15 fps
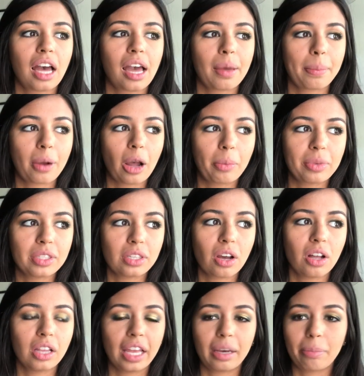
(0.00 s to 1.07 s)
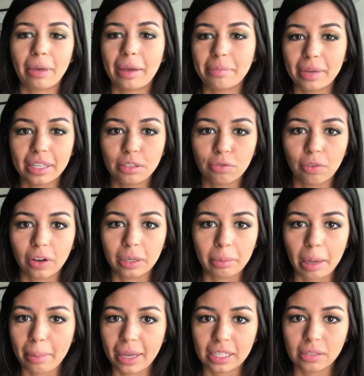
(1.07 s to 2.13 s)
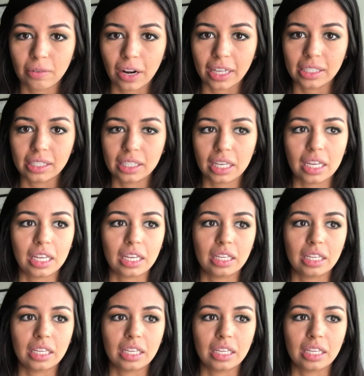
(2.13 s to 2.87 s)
I promise y'all, like, my best friends